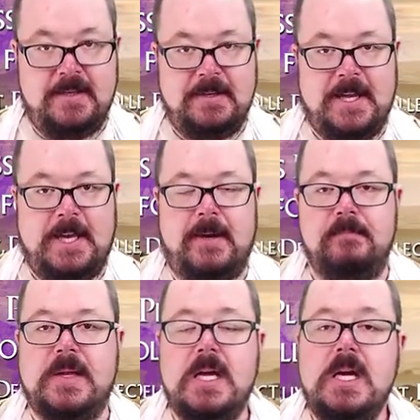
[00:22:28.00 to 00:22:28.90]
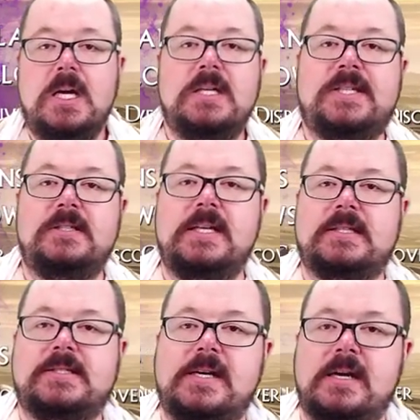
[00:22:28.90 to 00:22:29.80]
Anyway, until
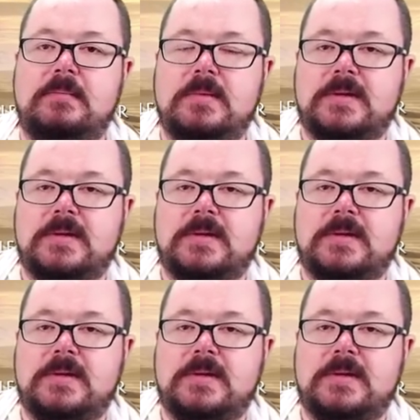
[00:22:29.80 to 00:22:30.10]
next time,